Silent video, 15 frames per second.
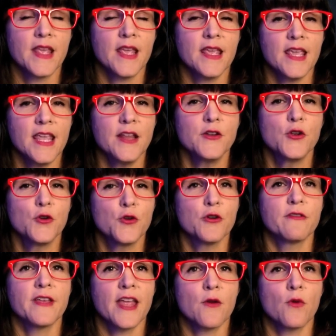He knew
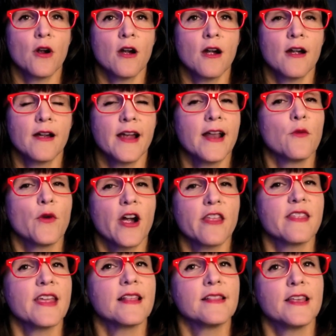who they were and where
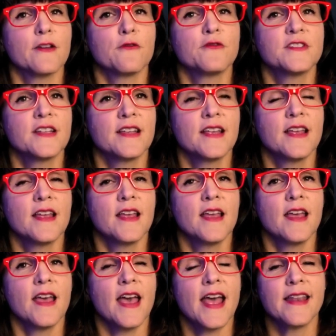they lived,
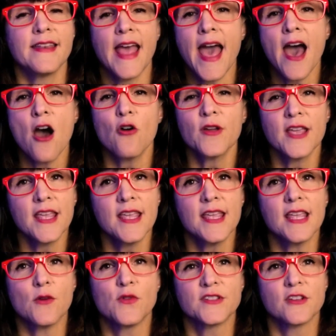and now
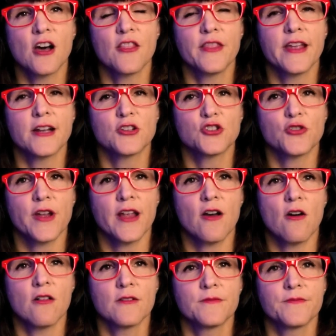he was on their
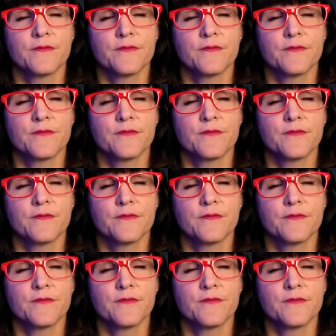trail.